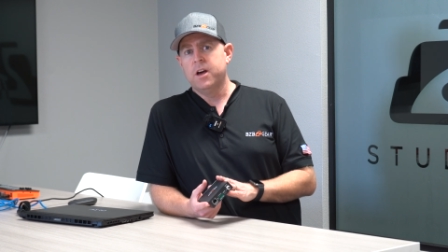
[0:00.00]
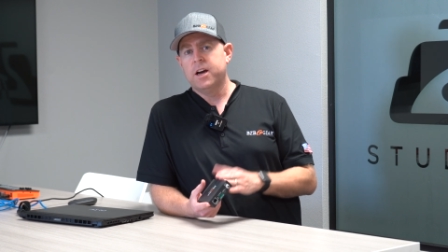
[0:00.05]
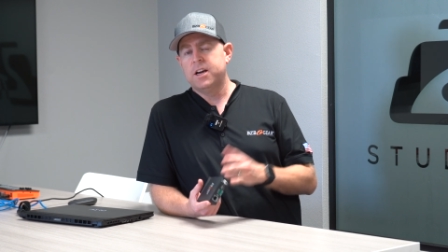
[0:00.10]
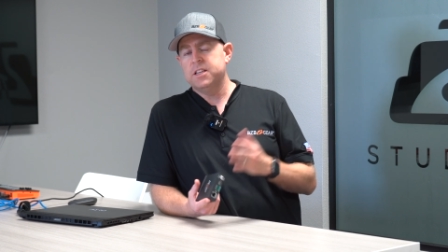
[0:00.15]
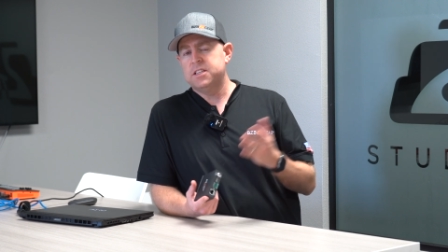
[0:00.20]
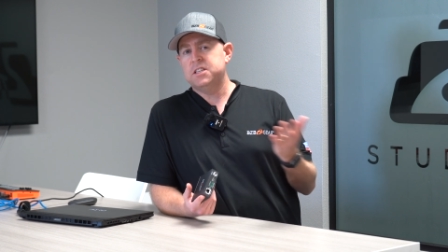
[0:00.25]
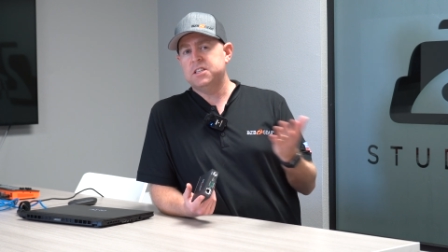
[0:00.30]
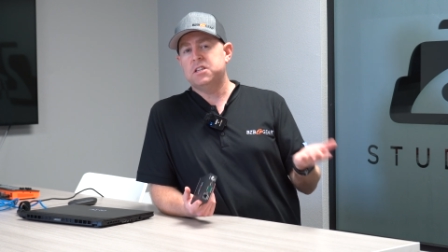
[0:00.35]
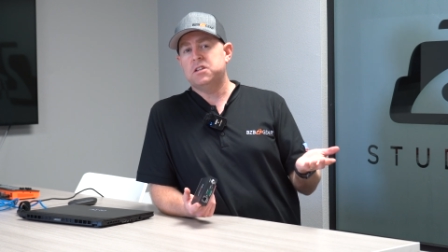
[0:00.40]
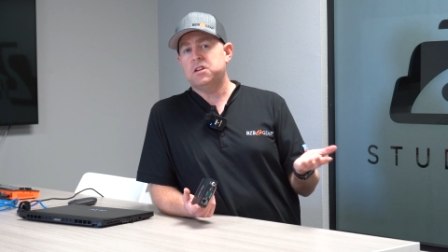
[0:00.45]

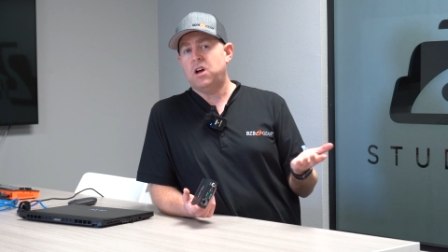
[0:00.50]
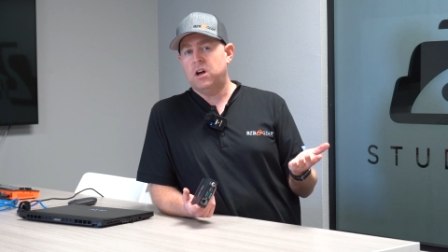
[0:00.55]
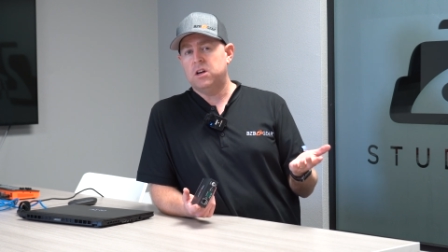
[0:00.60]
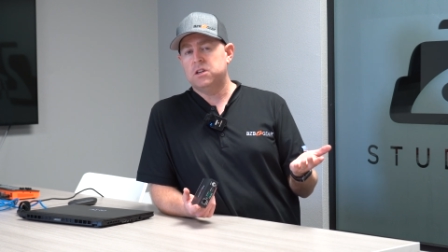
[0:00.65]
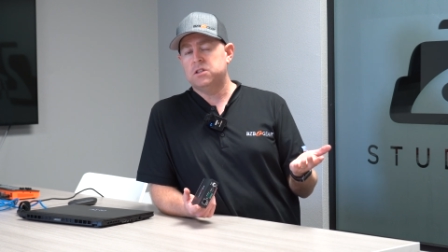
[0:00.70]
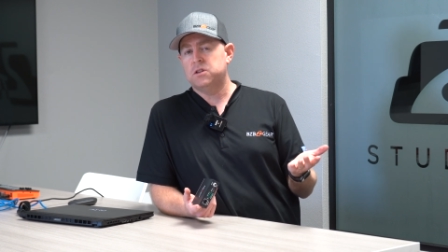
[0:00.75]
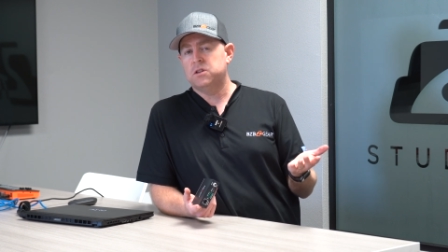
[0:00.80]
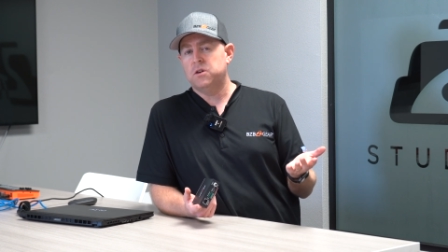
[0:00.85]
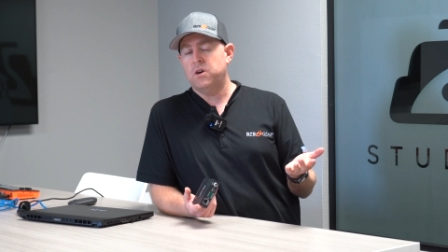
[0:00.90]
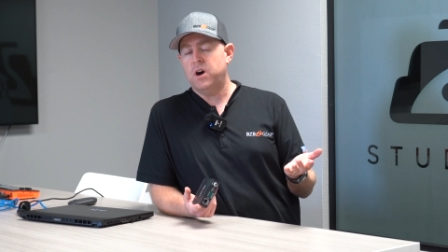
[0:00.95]
because this is
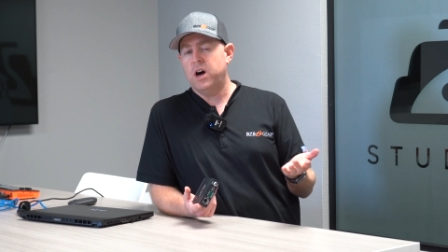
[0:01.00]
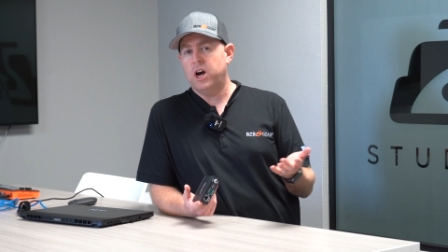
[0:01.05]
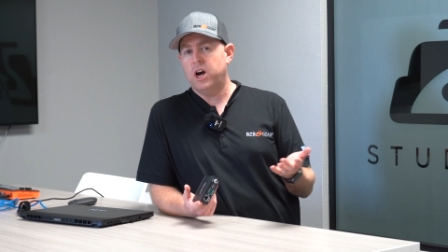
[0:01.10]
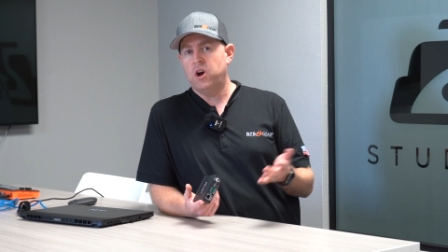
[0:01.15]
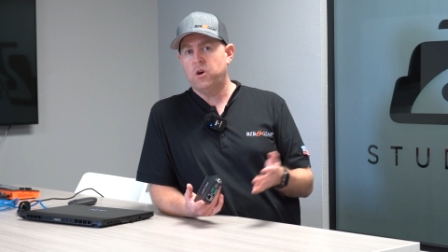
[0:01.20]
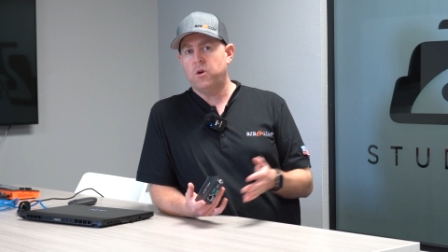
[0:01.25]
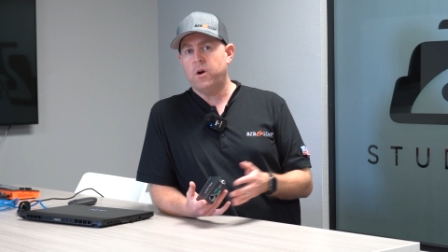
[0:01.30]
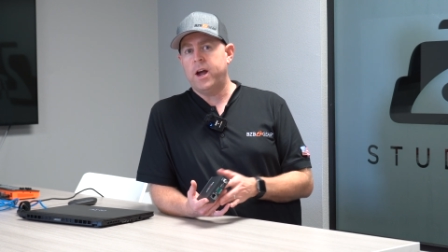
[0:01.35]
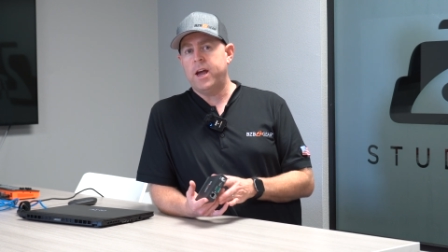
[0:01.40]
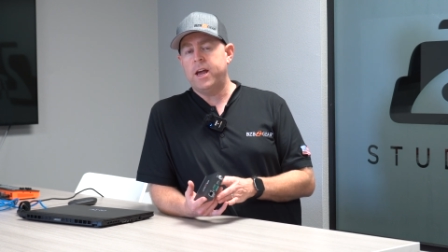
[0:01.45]
also a
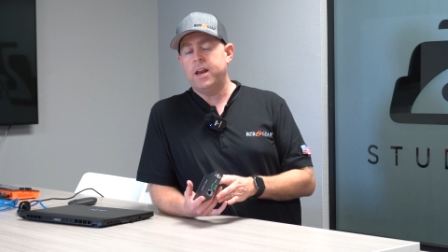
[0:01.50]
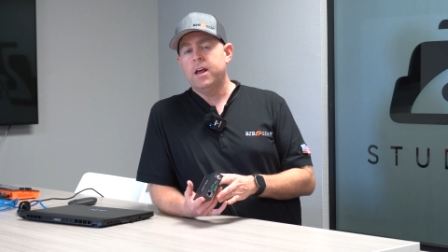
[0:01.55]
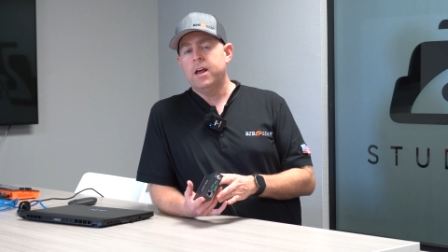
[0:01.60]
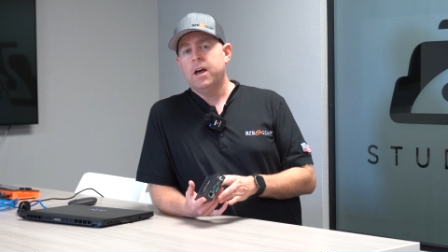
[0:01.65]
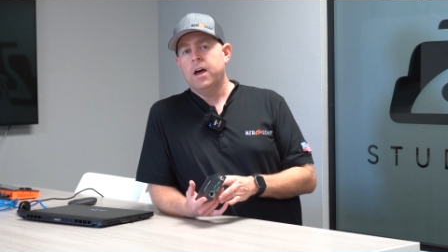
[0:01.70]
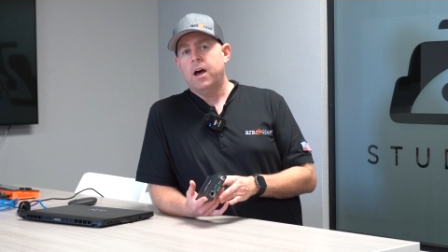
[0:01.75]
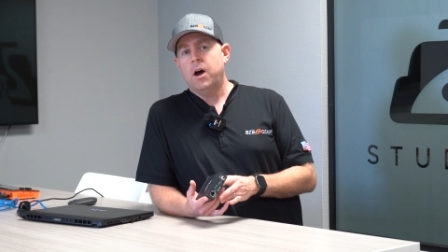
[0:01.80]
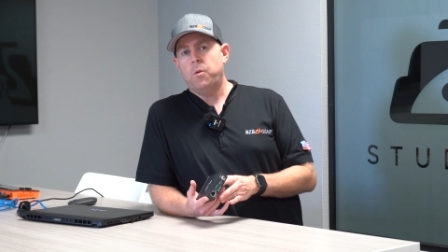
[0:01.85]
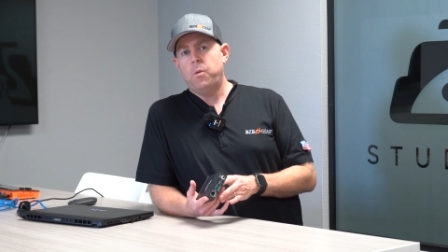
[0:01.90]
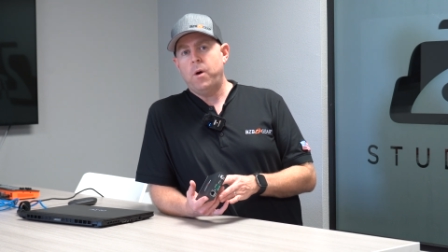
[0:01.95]
great
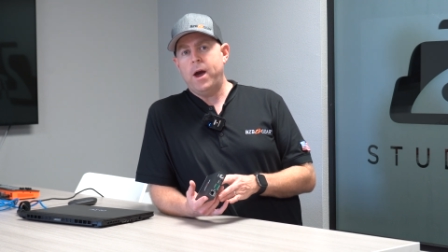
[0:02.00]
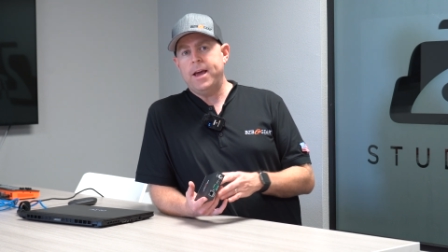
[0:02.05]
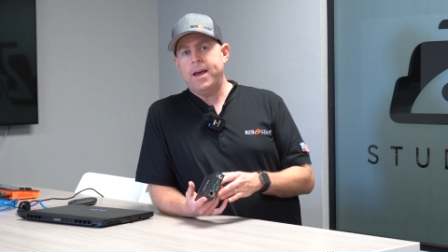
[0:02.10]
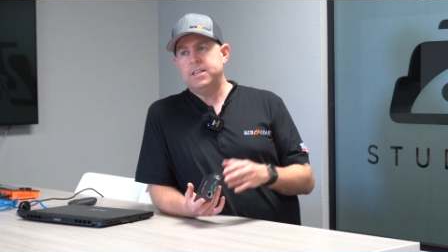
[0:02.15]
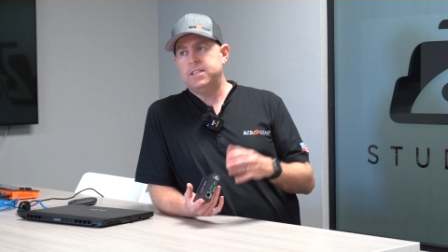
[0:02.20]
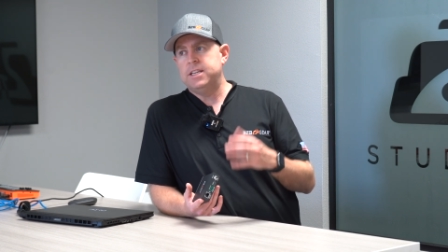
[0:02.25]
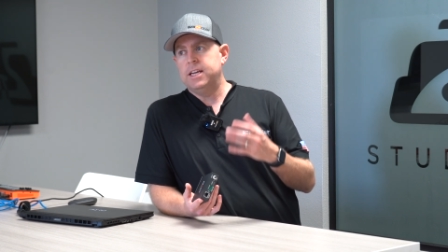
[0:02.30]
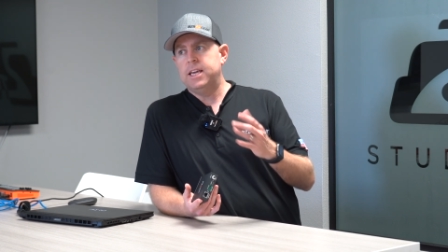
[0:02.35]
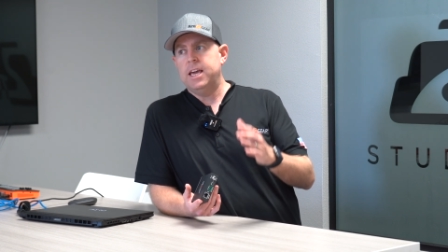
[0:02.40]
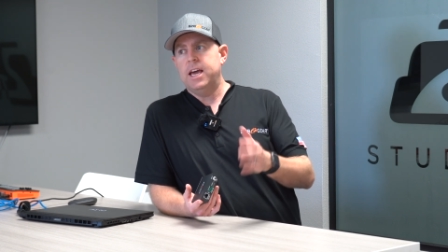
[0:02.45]
way
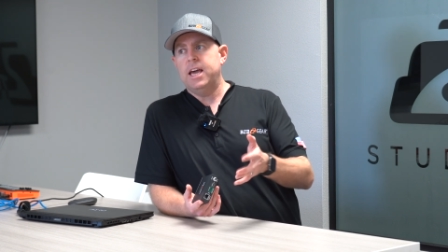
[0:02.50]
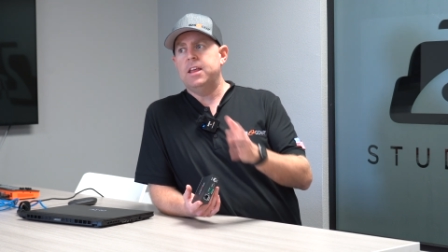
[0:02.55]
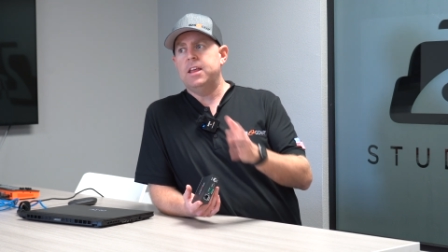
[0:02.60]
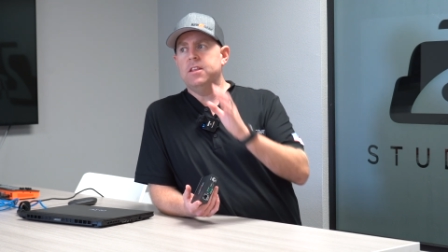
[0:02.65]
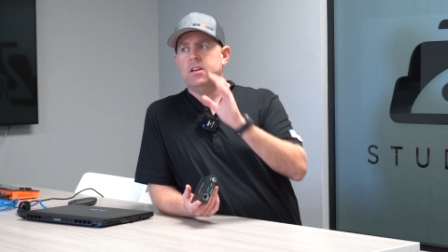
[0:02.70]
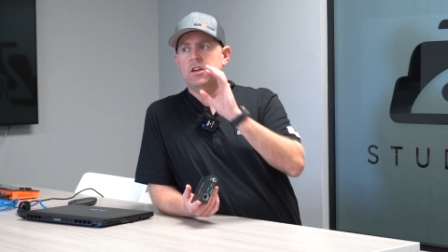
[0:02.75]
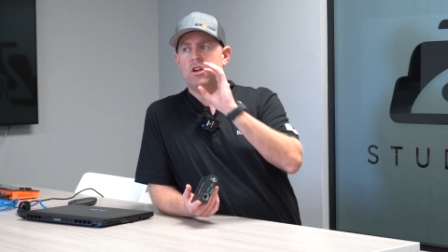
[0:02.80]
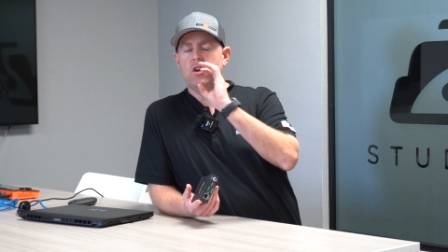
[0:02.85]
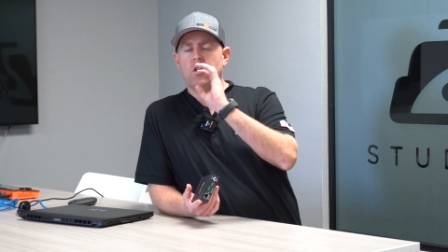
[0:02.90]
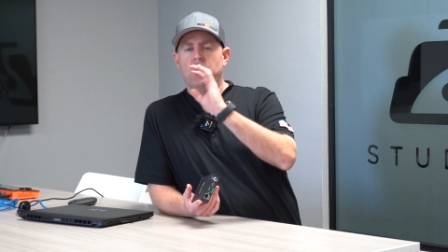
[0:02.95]
to
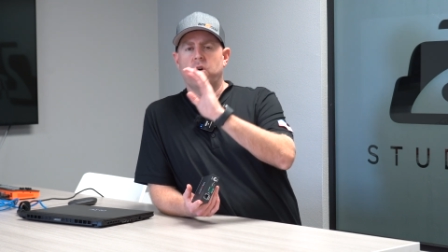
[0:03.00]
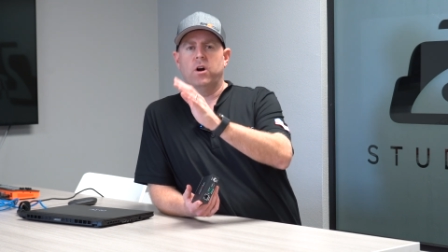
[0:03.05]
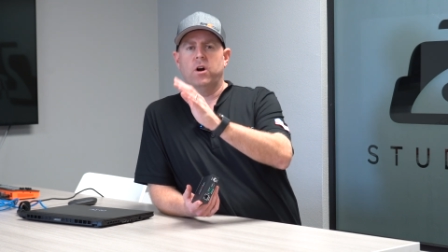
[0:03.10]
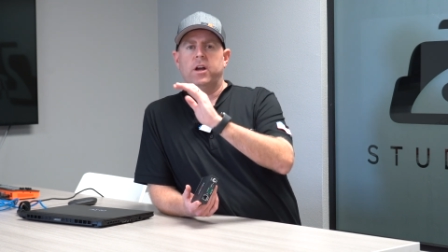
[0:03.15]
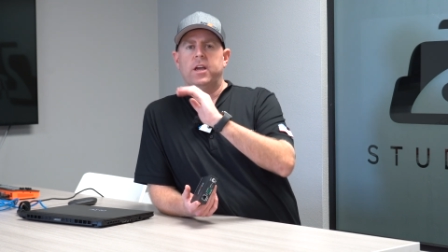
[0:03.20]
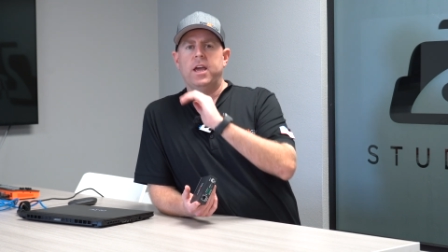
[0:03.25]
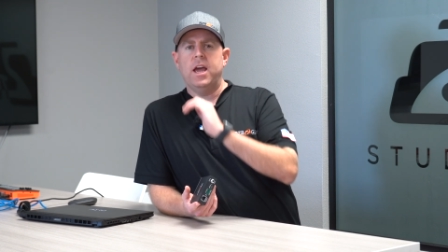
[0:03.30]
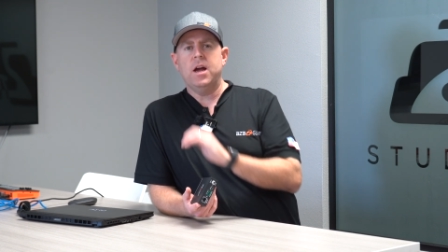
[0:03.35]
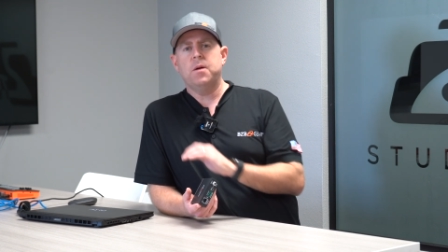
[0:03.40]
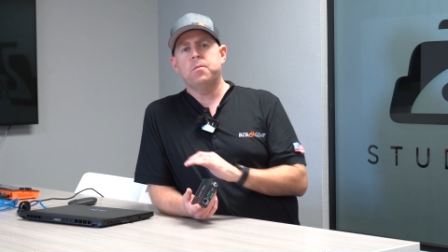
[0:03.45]
get your
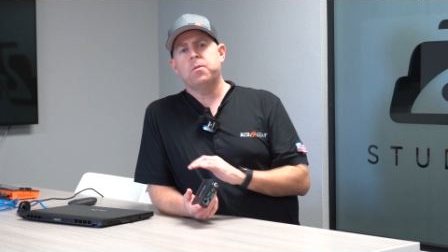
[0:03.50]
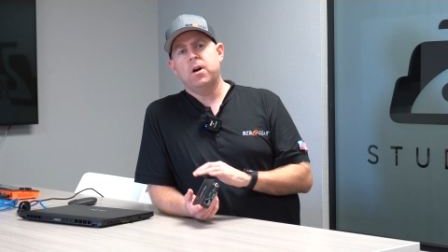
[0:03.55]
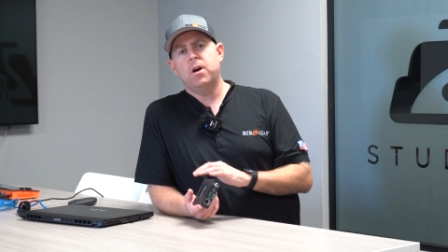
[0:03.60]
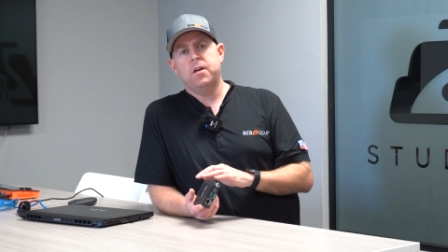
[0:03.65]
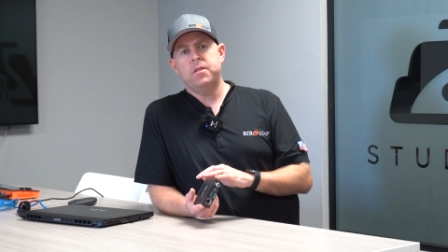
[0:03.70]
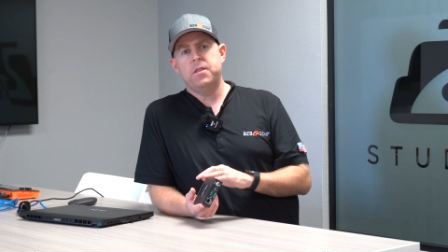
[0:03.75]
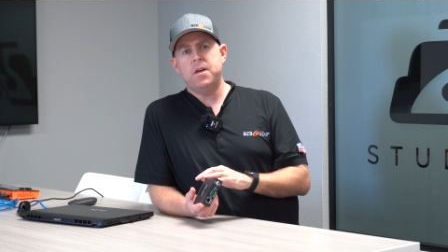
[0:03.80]
camera